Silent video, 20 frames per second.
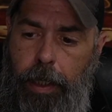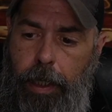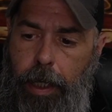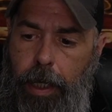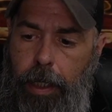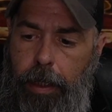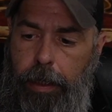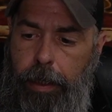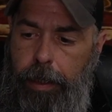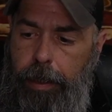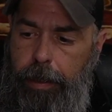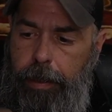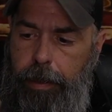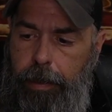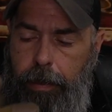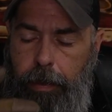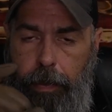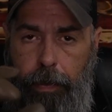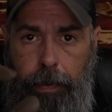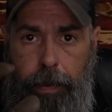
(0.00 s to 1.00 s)
I like
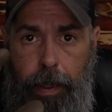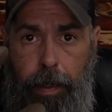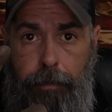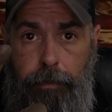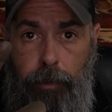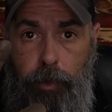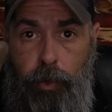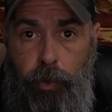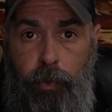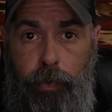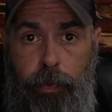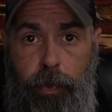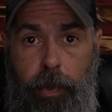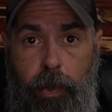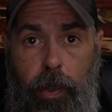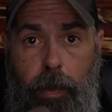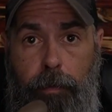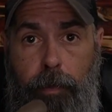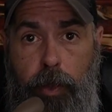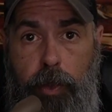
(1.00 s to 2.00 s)
them to feel
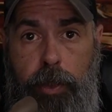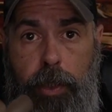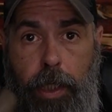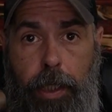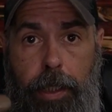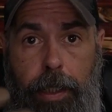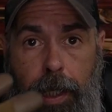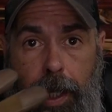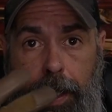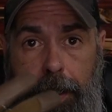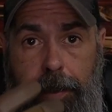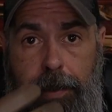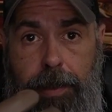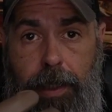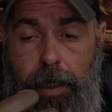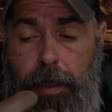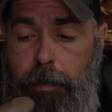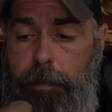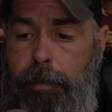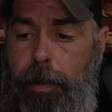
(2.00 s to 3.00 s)
almost like a
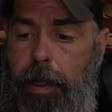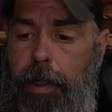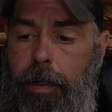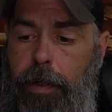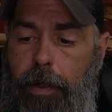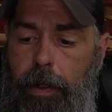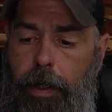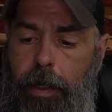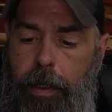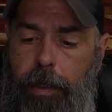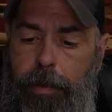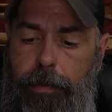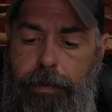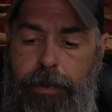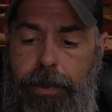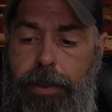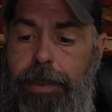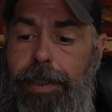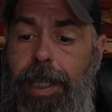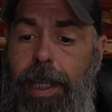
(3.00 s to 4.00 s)
second pair of
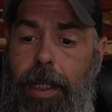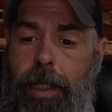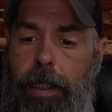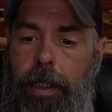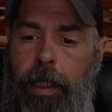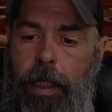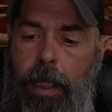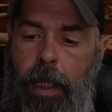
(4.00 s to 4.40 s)
skin.